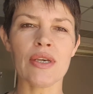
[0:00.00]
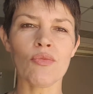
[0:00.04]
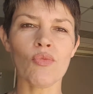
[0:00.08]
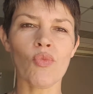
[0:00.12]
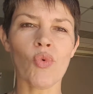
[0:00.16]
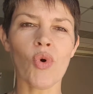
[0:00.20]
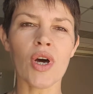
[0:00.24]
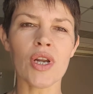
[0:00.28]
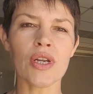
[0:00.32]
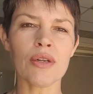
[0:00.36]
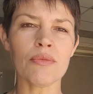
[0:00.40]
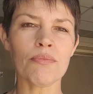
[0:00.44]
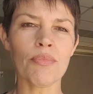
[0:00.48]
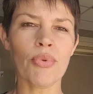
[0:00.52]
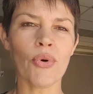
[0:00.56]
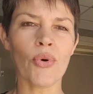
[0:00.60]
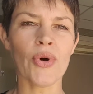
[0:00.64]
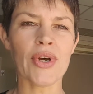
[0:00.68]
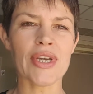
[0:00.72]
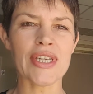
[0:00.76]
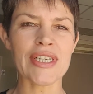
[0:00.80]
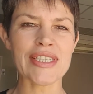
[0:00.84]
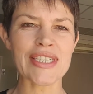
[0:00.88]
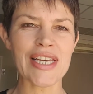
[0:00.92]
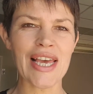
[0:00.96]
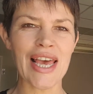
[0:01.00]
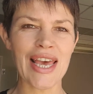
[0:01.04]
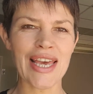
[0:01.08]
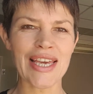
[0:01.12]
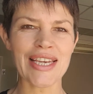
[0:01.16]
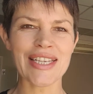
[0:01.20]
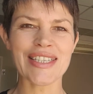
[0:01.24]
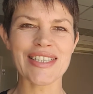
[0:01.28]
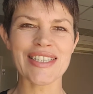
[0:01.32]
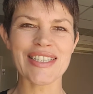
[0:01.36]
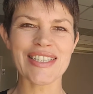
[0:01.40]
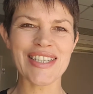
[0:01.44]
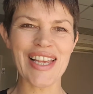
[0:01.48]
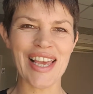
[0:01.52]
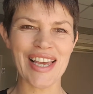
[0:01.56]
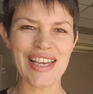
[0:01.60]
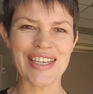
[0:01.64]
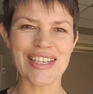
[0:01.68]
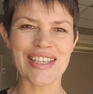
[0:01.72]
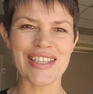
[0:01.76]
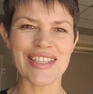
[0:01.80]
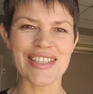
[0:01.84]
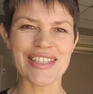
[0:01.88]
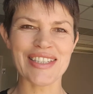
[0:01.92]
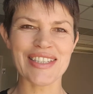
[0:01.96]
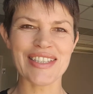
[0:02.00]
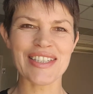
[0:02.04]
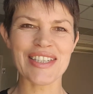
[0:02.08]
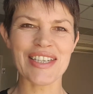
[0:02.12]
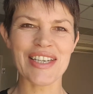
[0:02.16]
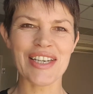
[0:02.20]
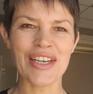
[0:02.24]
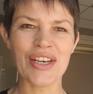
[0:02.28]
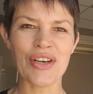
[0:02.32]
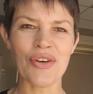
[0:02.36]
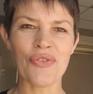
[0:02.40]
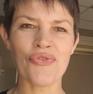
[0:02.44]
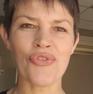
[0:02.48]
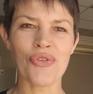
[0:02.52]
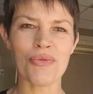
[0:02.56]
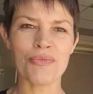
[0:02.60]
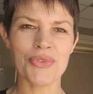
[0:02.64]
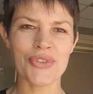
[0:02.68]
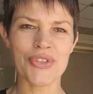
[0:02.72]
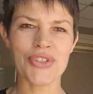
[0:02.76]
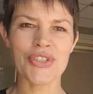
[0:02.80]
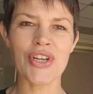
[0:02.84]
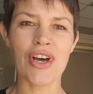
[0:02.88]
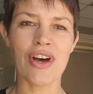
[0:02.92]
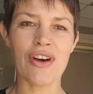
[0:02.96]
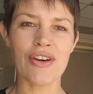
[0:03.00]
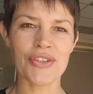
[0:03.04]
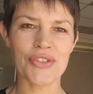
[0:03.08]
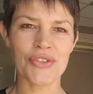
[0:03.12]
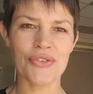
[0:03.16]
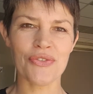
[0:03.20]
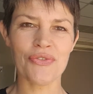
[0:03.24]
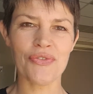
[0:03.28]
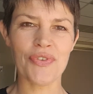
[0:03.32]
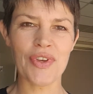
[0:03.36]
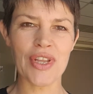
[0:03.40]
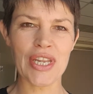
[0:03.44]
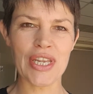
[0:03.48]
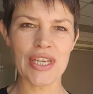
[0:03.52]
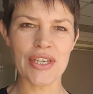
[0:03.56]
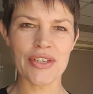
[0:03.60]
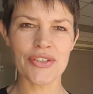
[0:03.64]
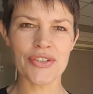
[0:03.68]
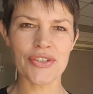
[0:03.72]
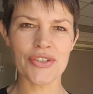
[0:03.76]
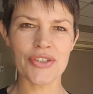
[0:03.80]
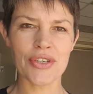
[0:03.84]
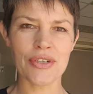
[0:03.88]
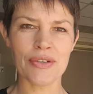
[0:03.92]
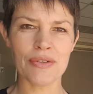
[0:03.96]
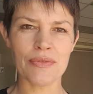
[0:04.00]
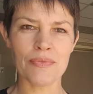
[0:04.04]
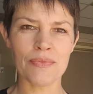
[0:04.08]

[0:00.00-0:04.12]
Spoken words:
1.8 seconds from start to finish.